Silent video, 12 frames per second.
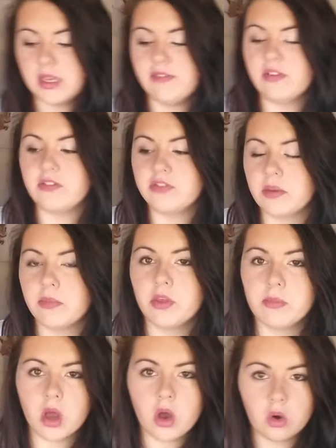Even if some of
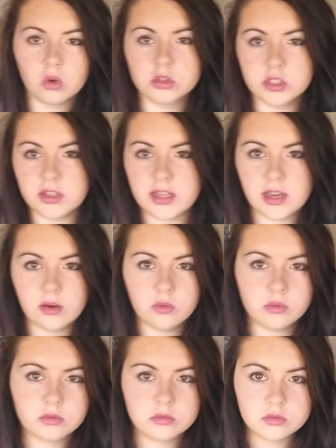them are older
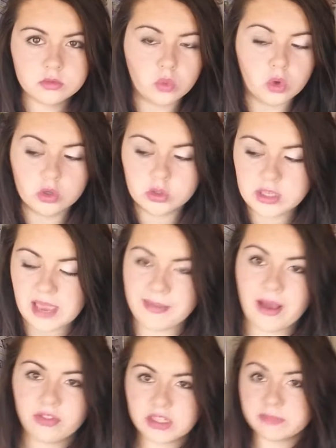than what
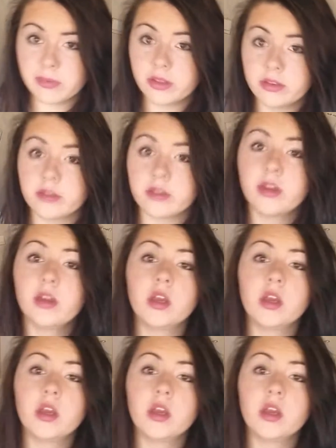came out this month,